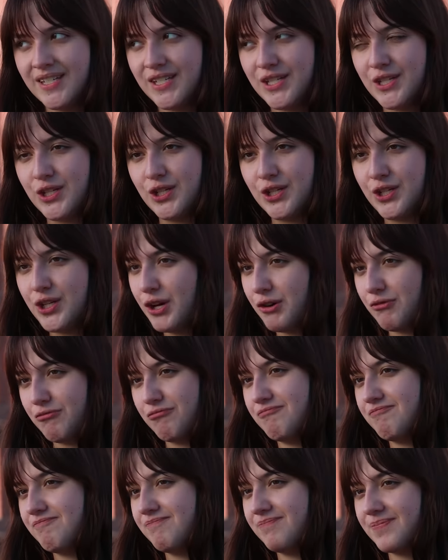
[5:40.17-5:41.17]
No.
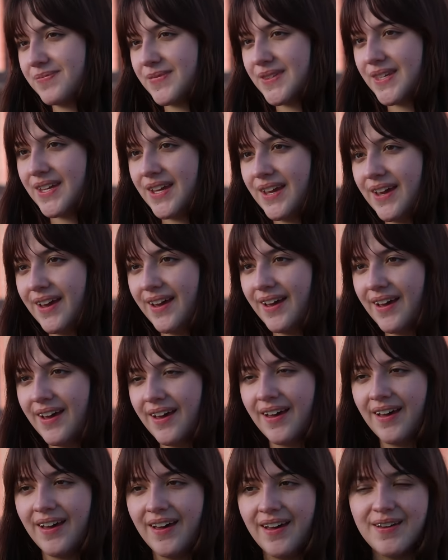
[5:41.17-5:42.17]

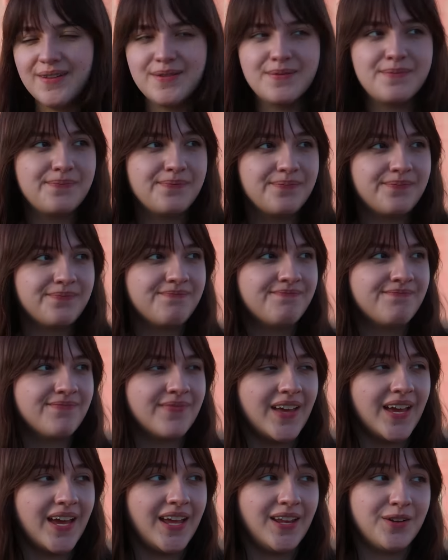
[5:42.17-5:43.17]
Um,
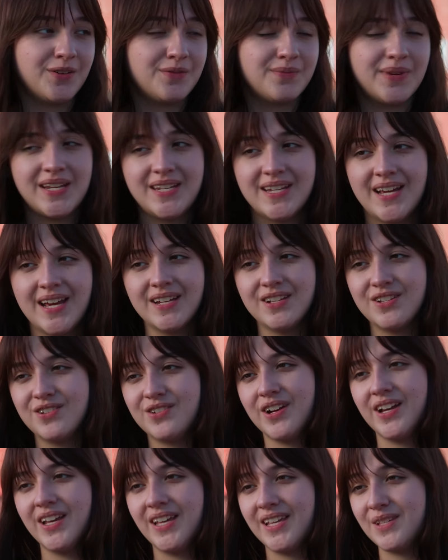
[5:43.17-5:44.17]
I know my dad is
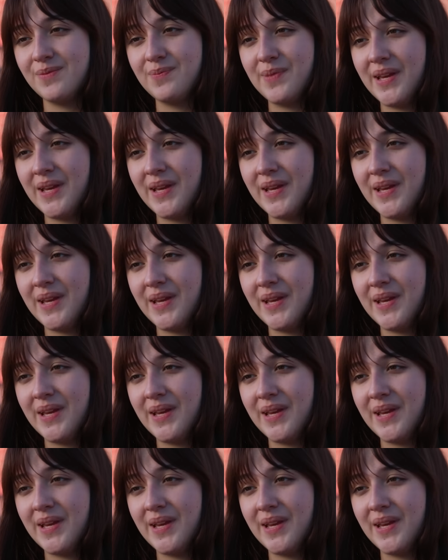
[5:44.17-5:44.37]
trying his